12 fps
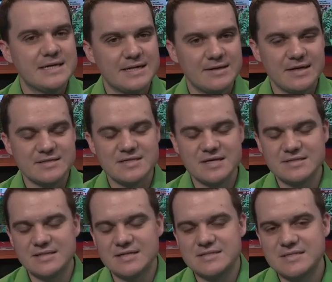and that's not
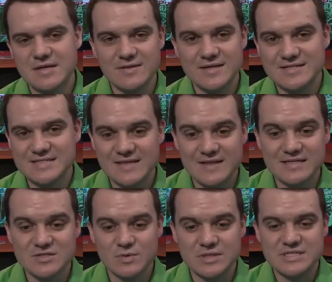necessarily to say that
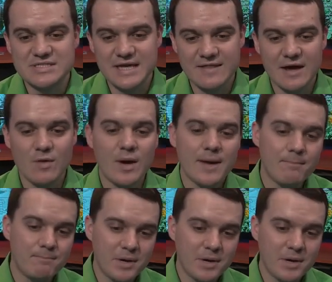it's going to stay that way,